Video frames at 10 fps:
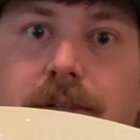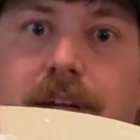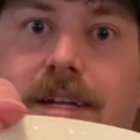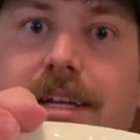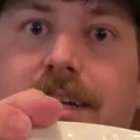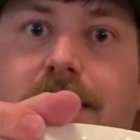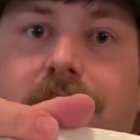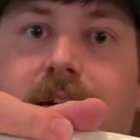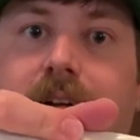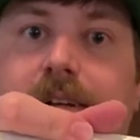Kind of get a
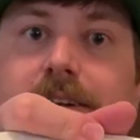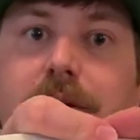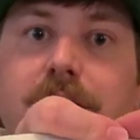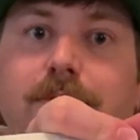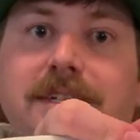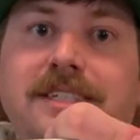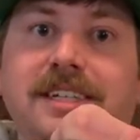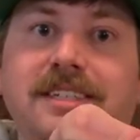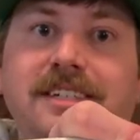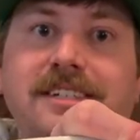
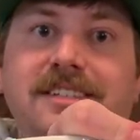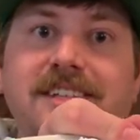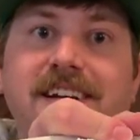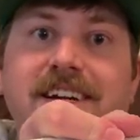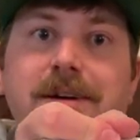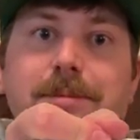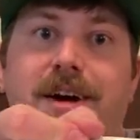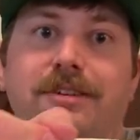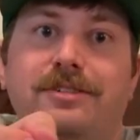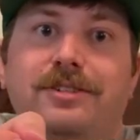360 of this thing. I got
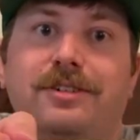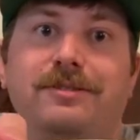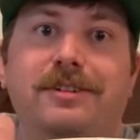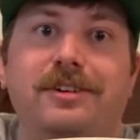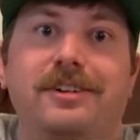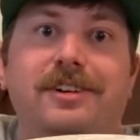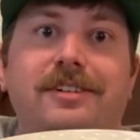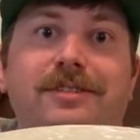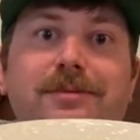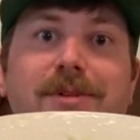powdered sugar falling all
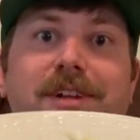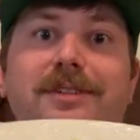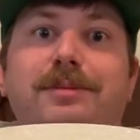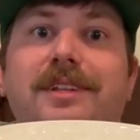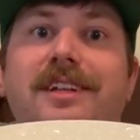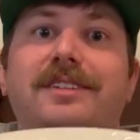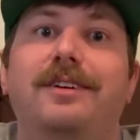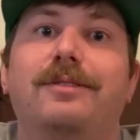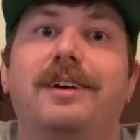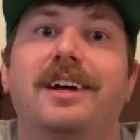over the place, but that's
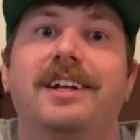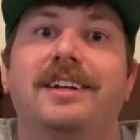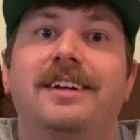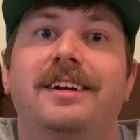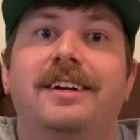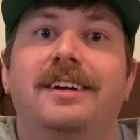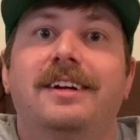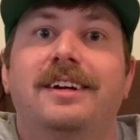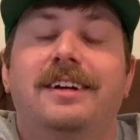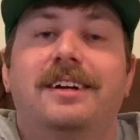all right.
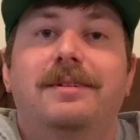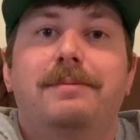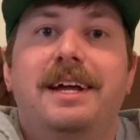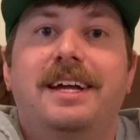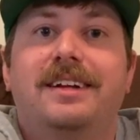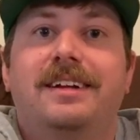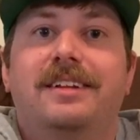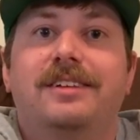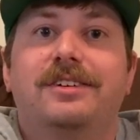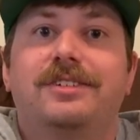Man,
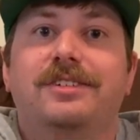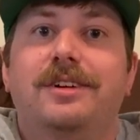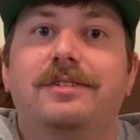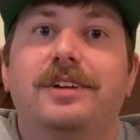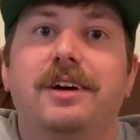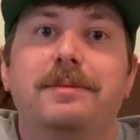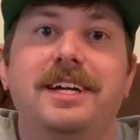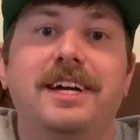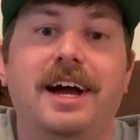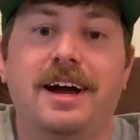looks so
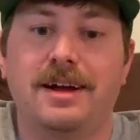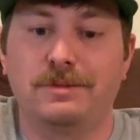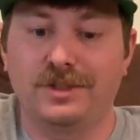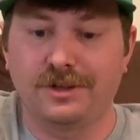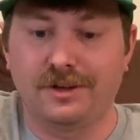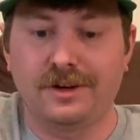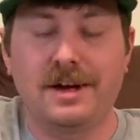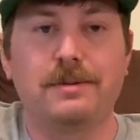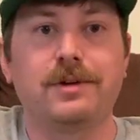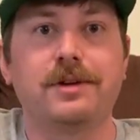yummy. I'm sure
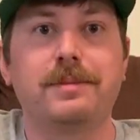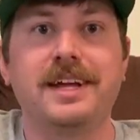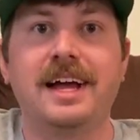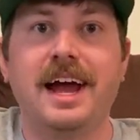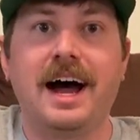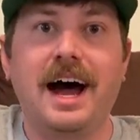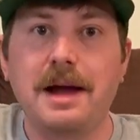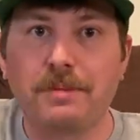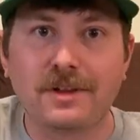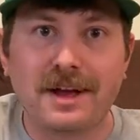I'm going to be
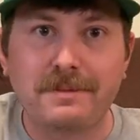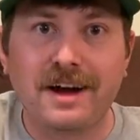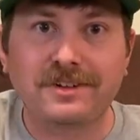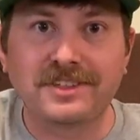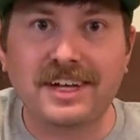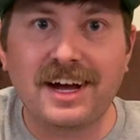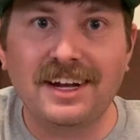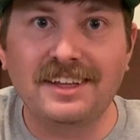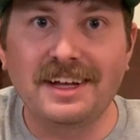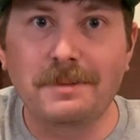hyper like Michael Scott
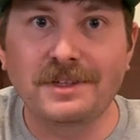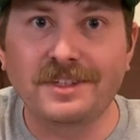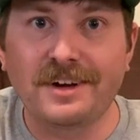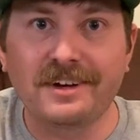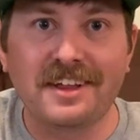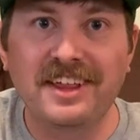in the episode.